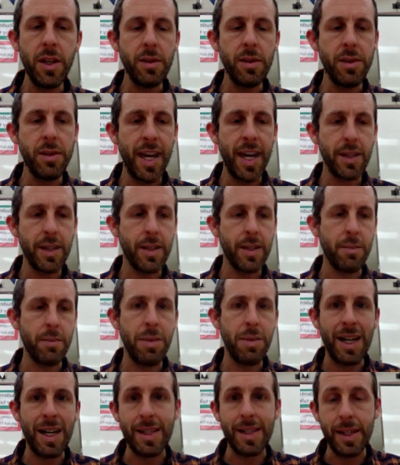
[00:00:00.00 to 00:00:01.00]
need some text
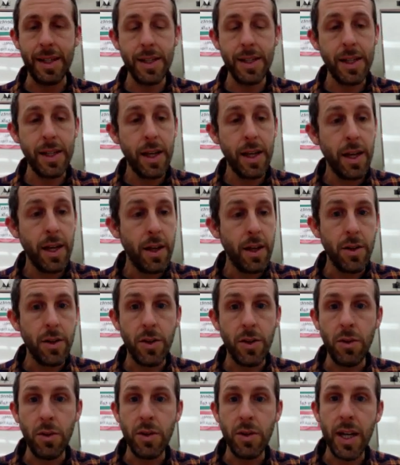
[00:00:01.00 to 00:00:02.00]
boxes
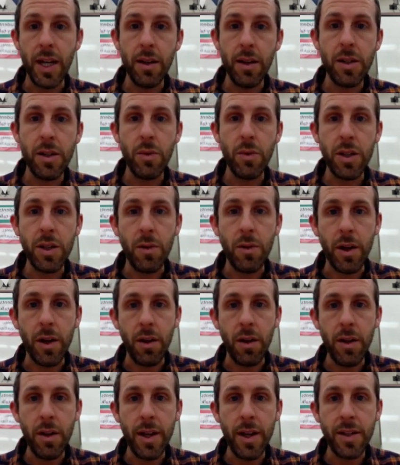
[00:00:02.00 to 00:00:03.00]
to tell us what's going
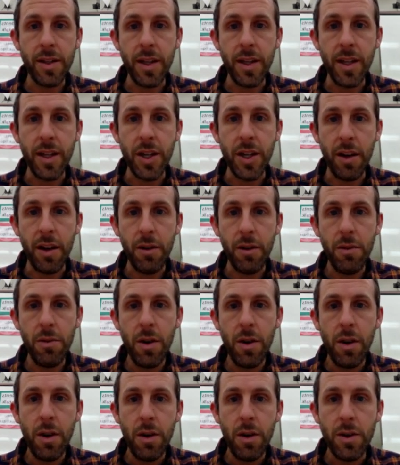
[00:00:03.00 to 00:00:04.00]
on next to each arrow.
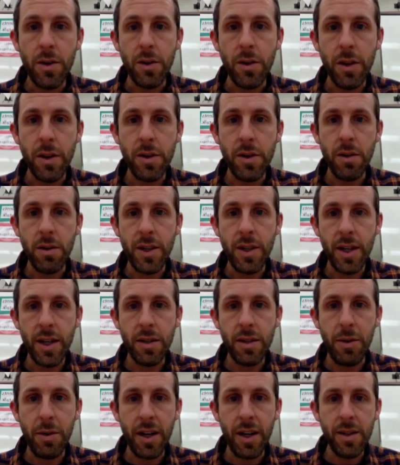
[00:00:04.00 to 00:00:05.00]
So here's our
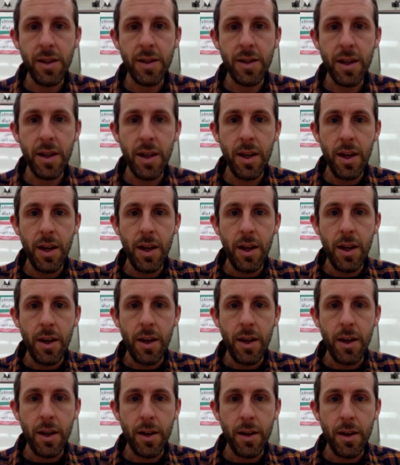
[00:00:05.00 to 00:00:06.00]
text box.
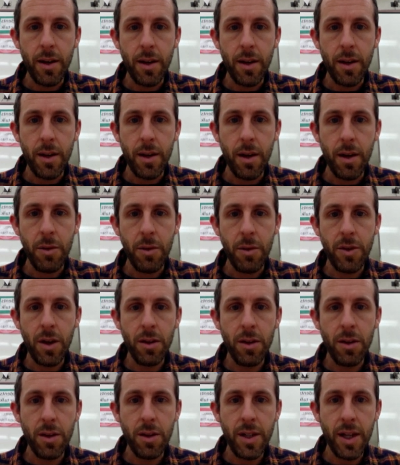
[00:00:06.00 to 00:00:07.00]
I'm going to
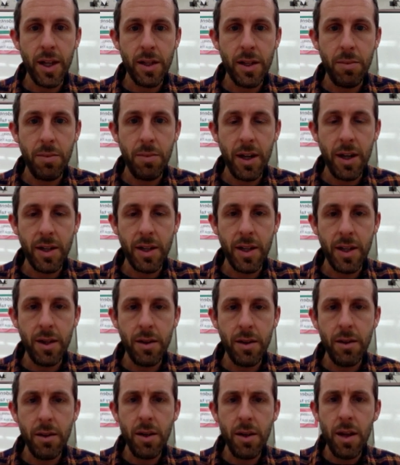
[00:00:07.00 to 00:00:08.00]
draw a little text box
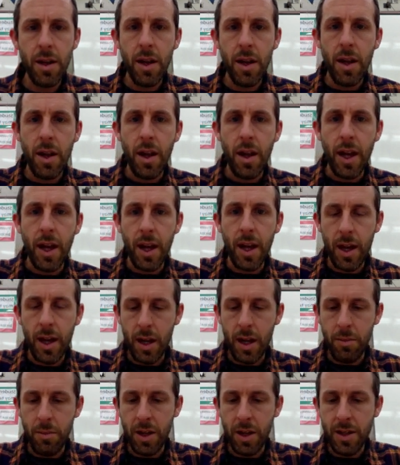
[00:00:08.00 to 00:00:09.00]
here,
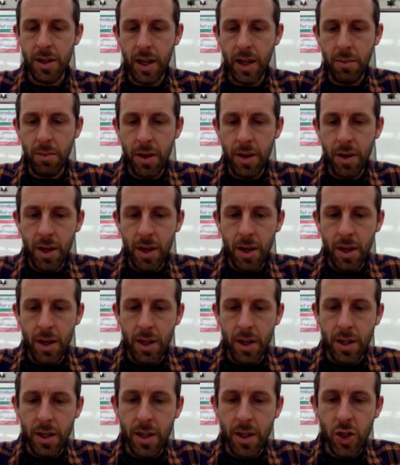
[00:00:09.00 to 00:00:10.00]
and I'm going to type
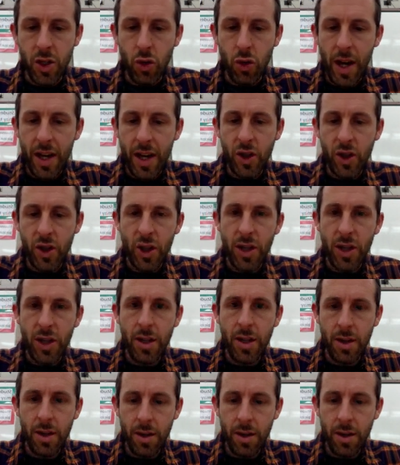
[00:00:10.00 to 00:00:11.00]

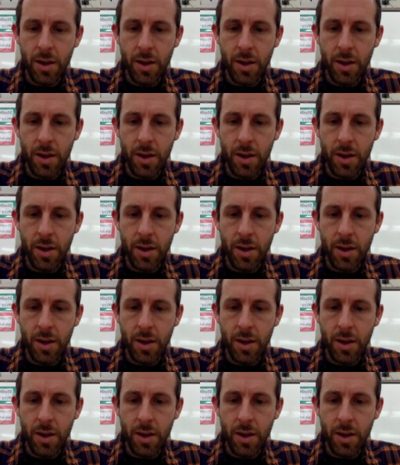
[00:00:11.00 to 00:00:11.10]
distraction